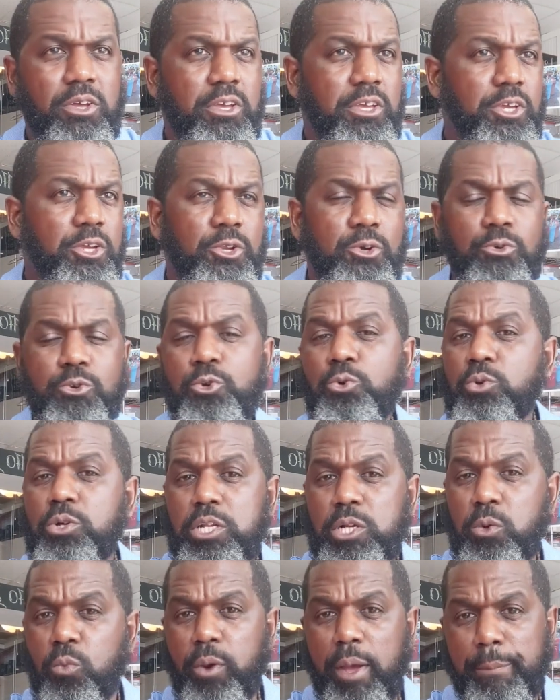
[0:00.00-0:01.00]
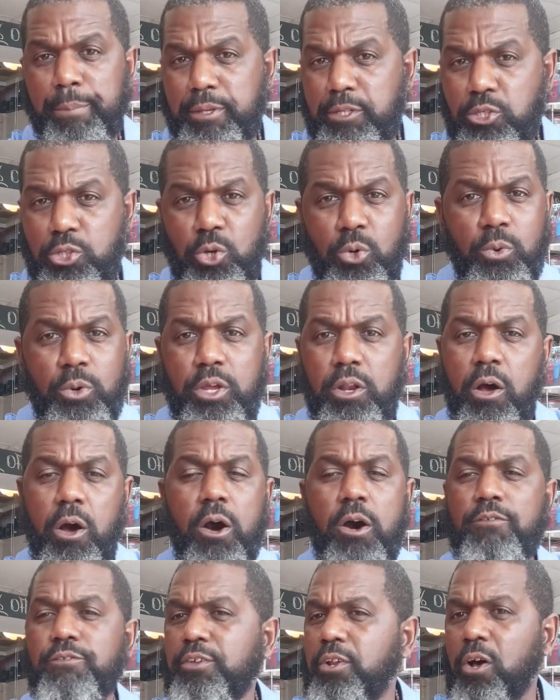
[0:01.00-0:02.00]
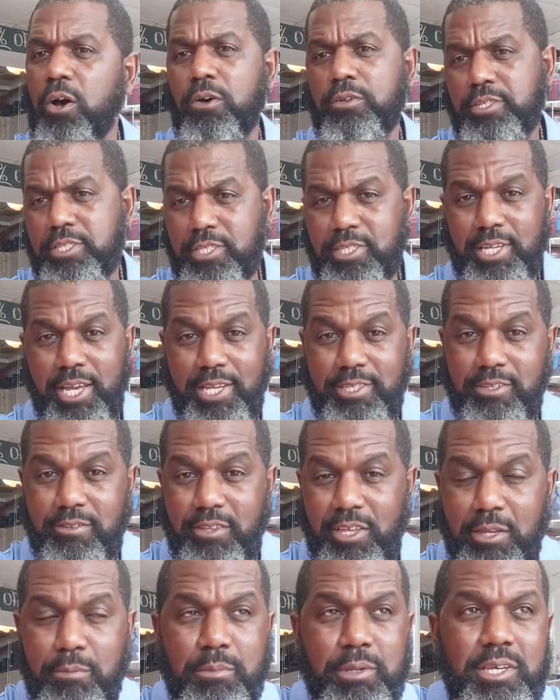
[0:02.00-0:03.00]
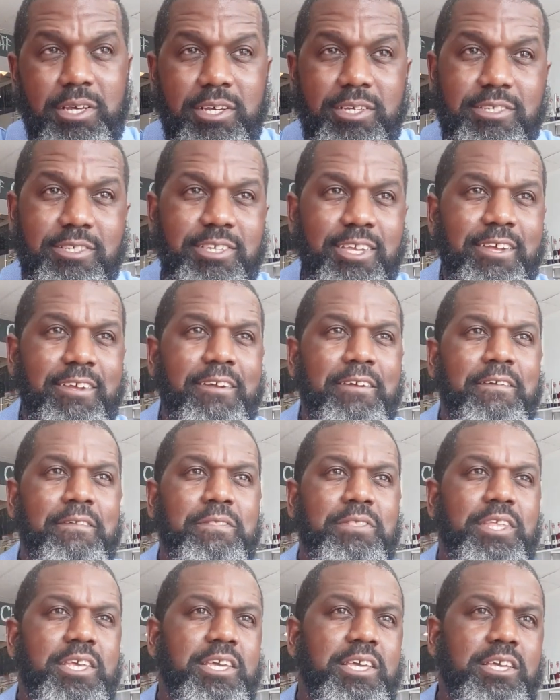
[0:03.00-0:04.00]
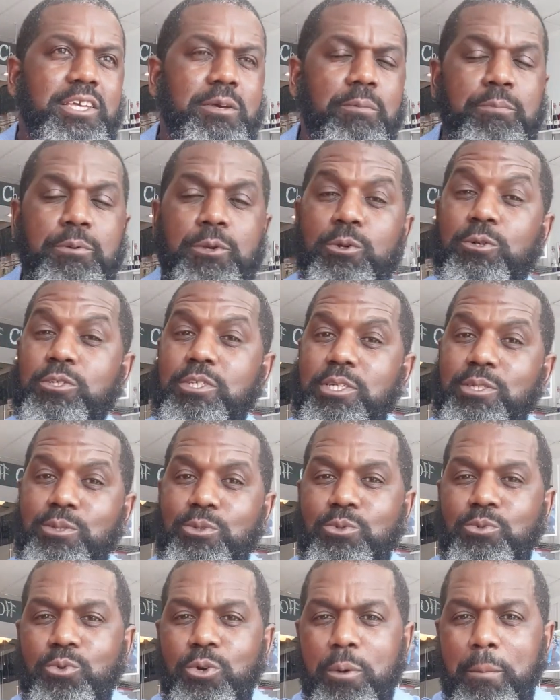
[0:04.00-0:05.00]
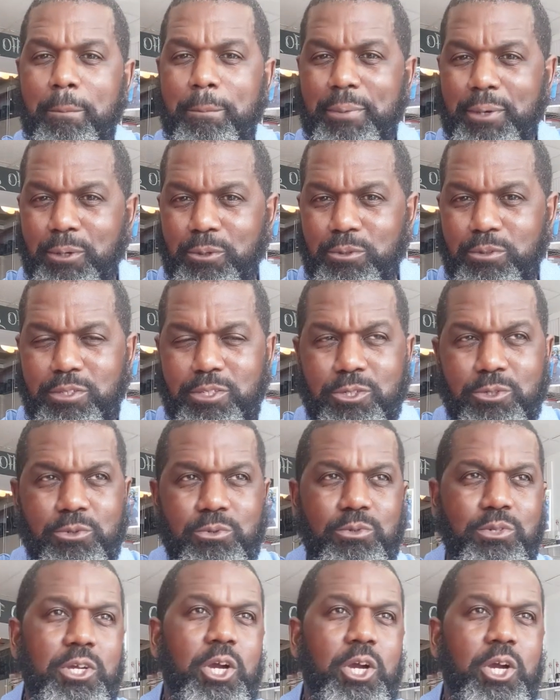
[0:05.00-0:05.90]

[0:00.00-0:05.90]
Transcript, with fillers: you know, nuclear weapons going off and all these kinds of things because the computer systems weren't built to